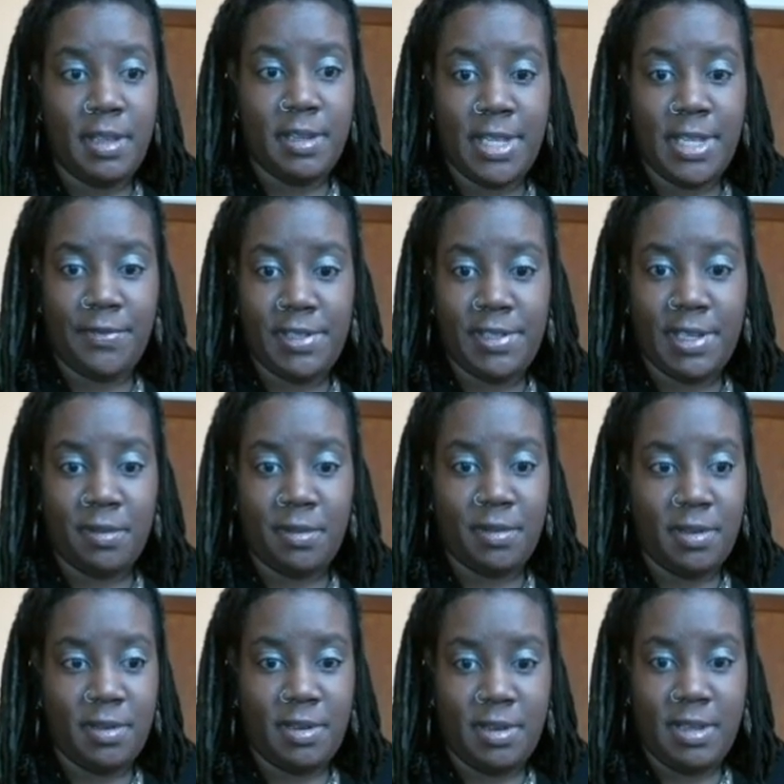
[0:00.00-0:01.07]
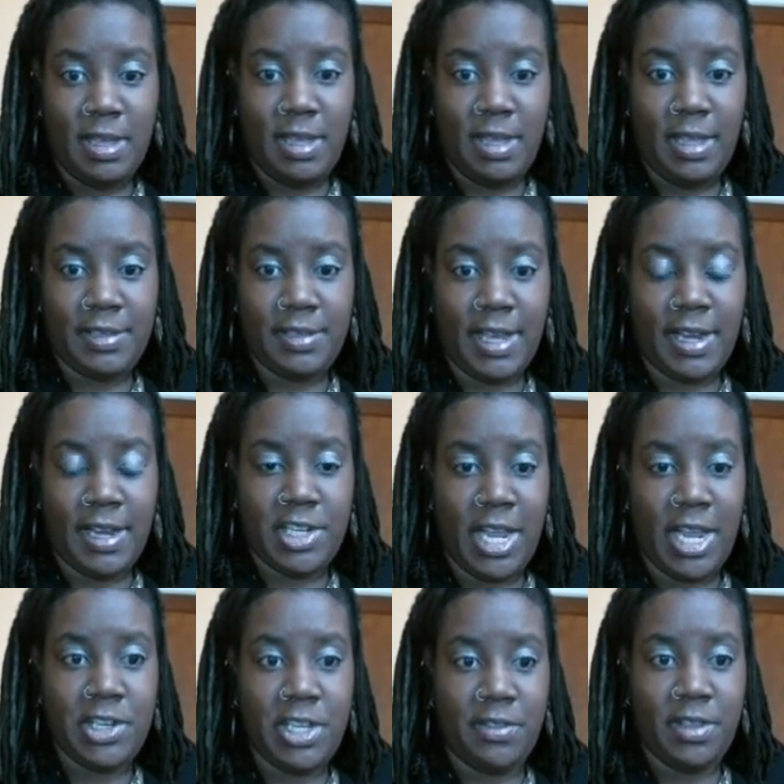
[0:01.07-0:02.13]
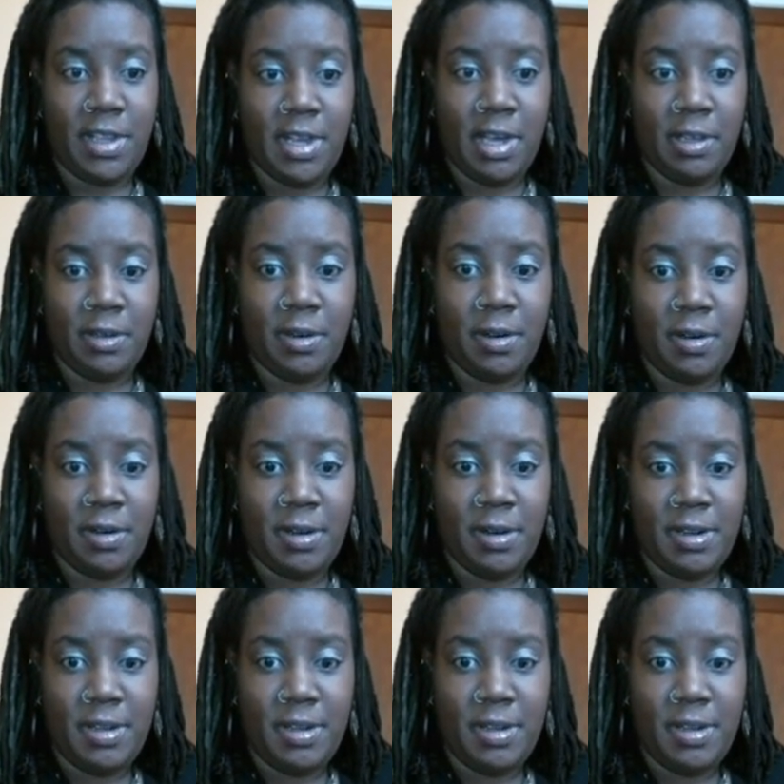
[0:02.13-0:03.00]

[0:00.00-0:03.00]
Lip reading: Check this out. It's kind of changing the color.